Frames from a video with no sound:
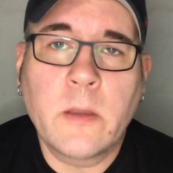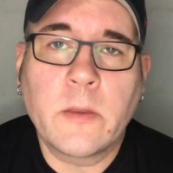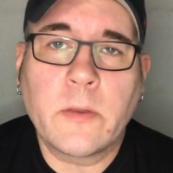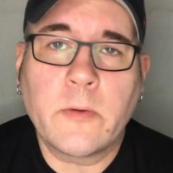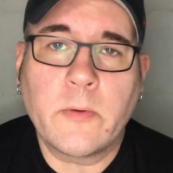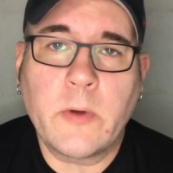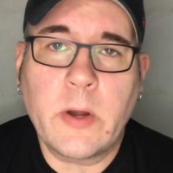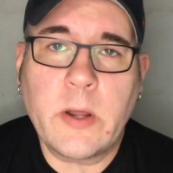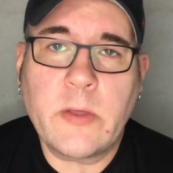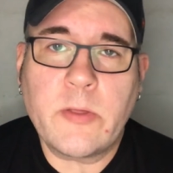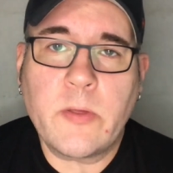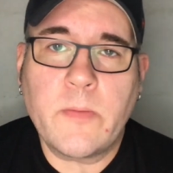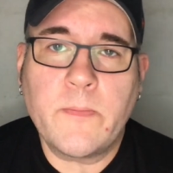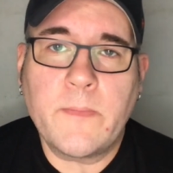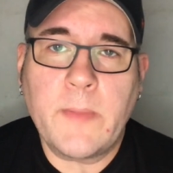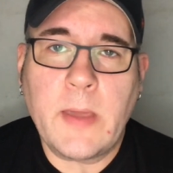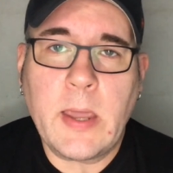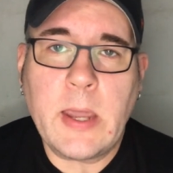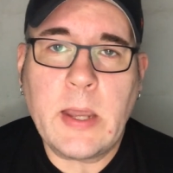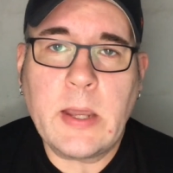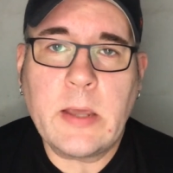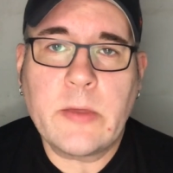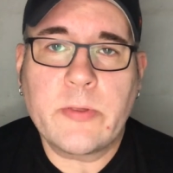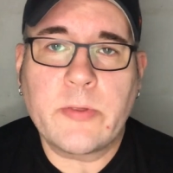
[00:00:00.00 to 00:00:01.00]
The reason
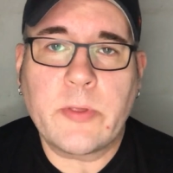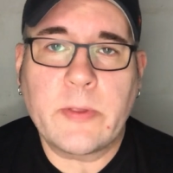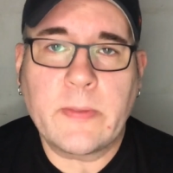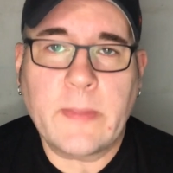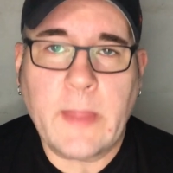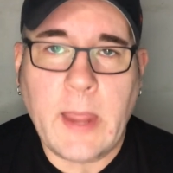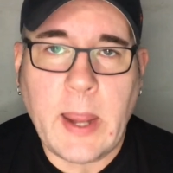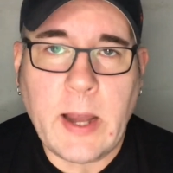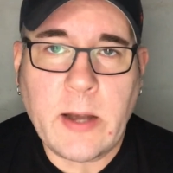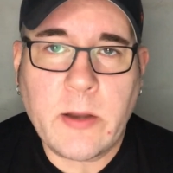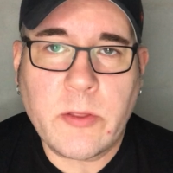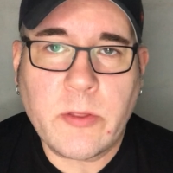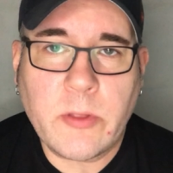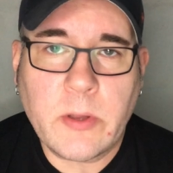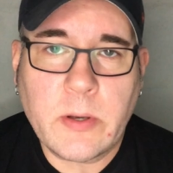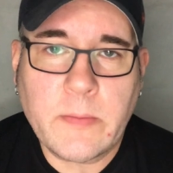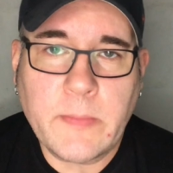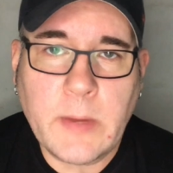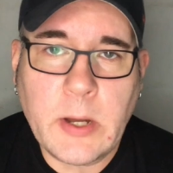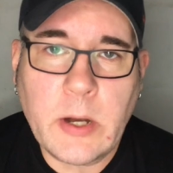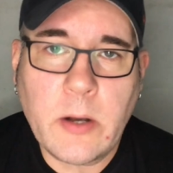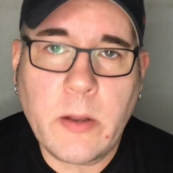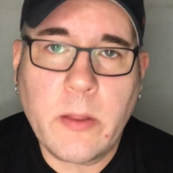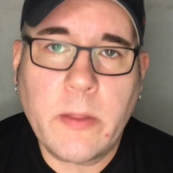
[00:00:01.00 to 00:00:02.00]
being is that is the
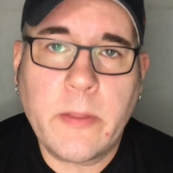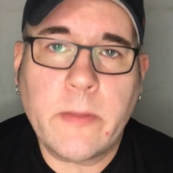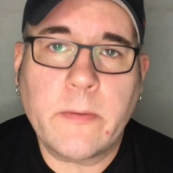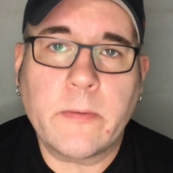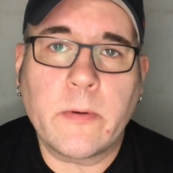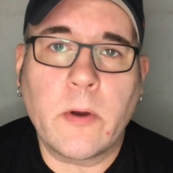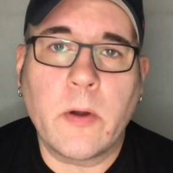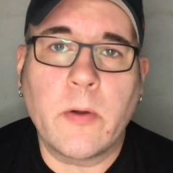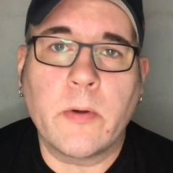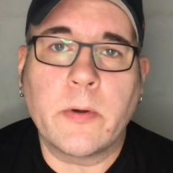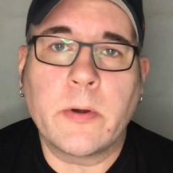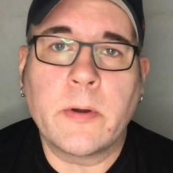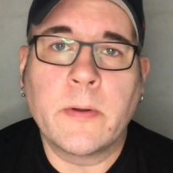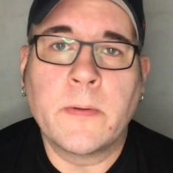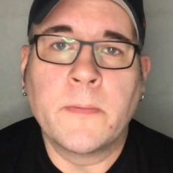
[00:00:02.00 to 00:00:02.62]
middle of the road.